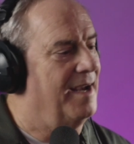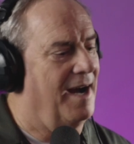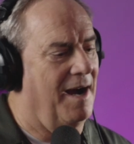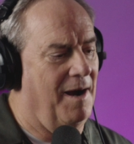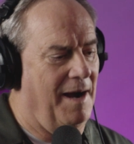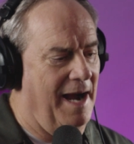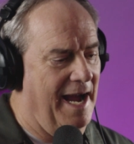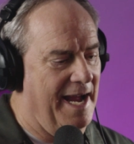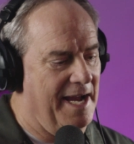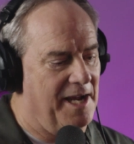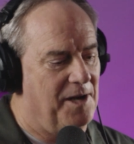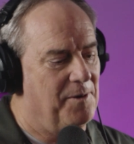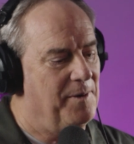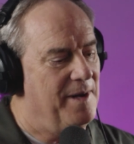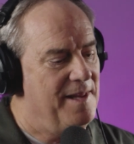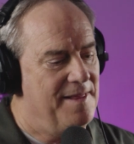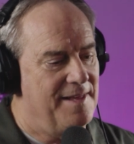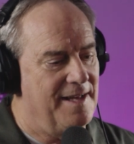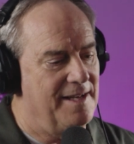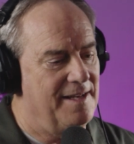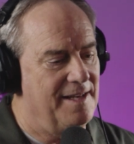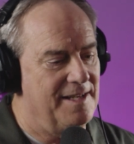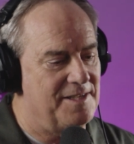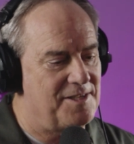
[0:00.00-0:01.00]
I agree
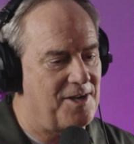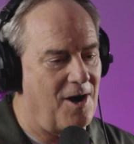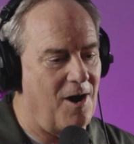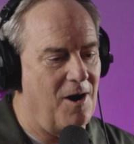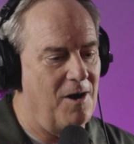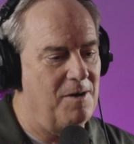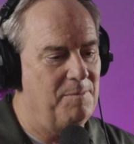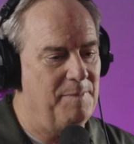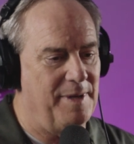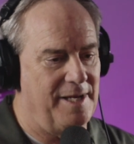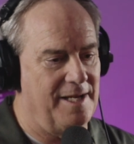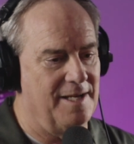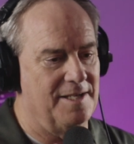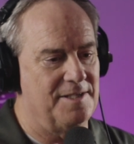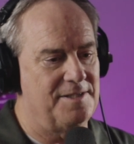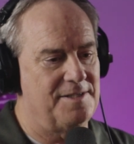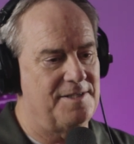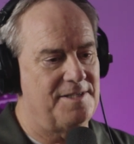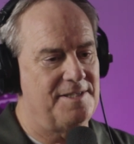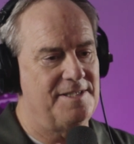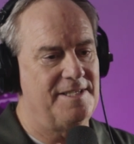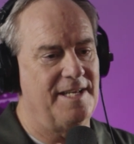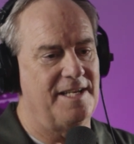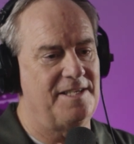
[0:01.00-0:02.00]
that it's hard
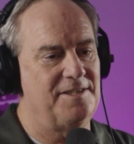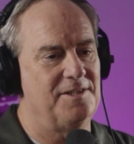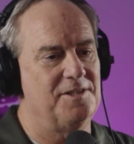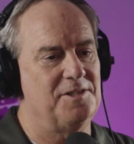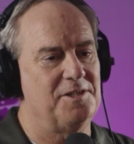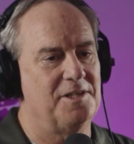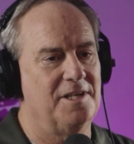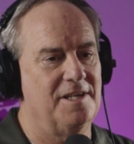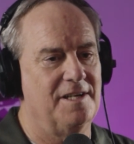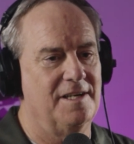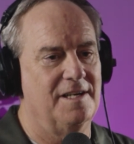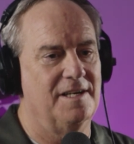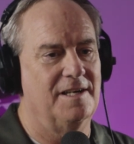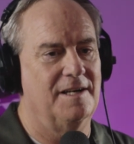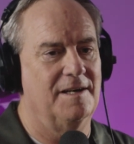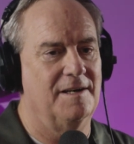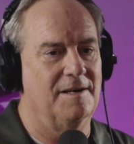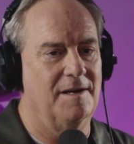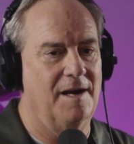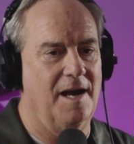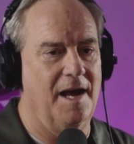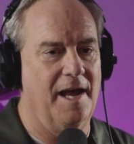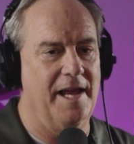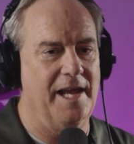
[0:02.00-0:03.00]
because Styx is
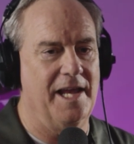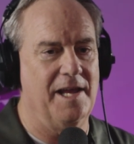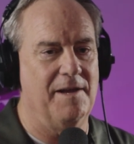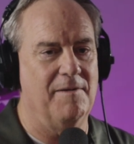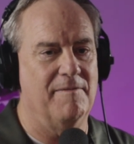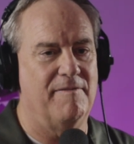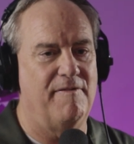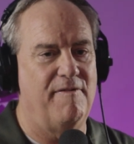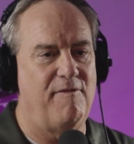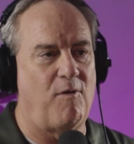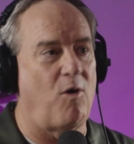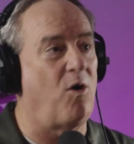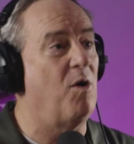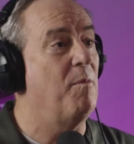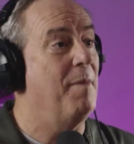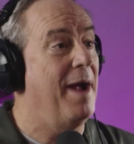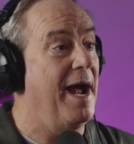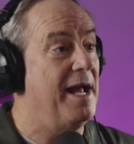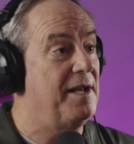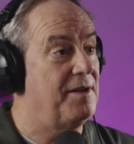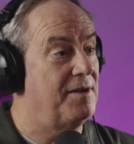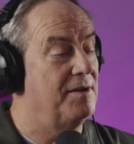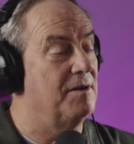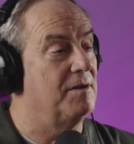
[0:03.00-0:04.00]
a
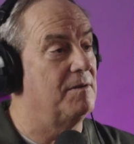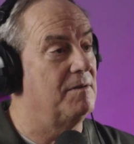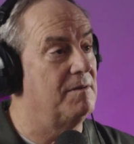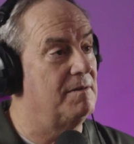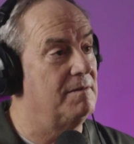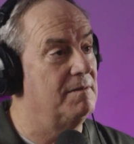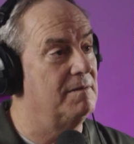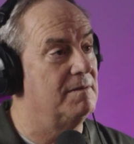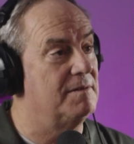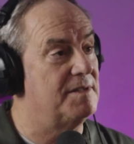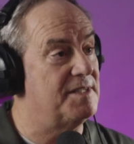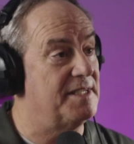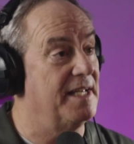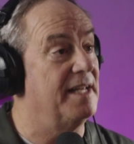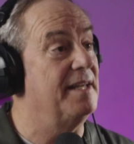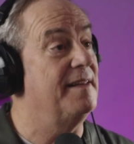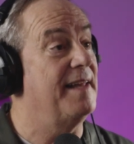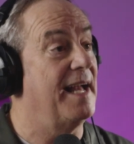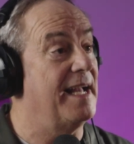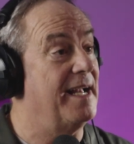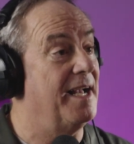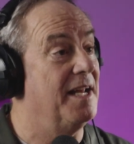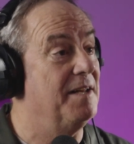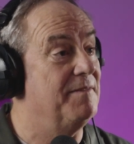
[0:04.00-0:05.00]
format to send
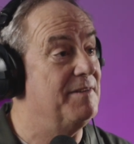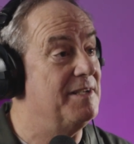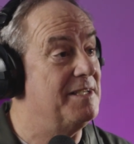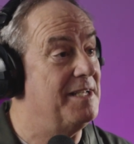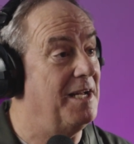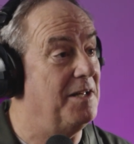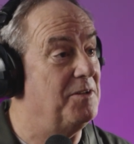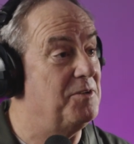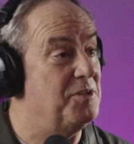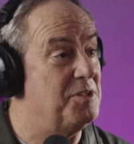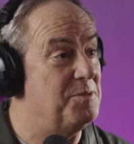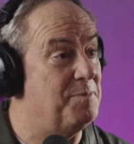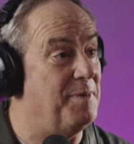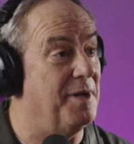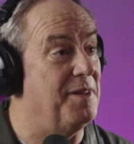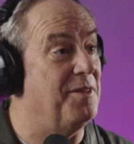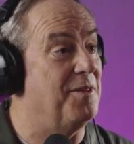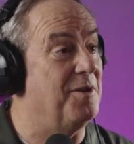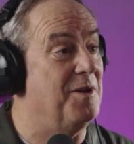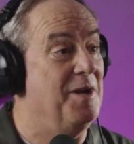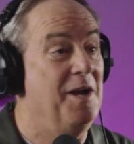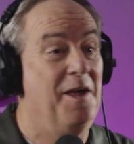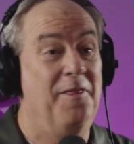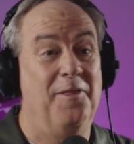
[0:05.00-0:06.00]
that kind of intelligence,
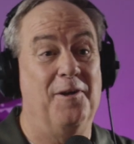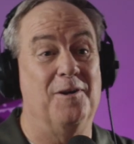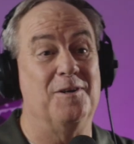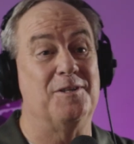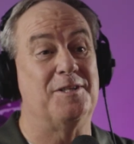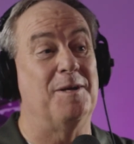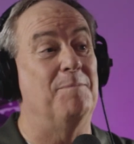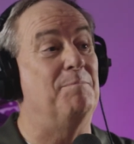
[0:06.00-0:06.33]
but there's